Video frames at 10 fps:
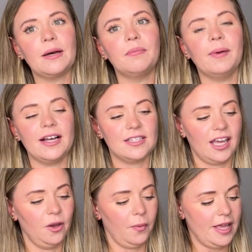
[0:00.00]
but
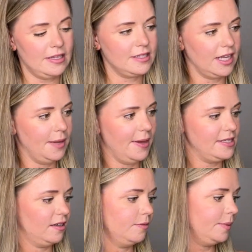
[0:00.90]
it was an
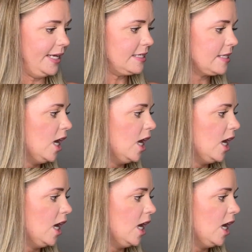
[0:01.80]
amazing place.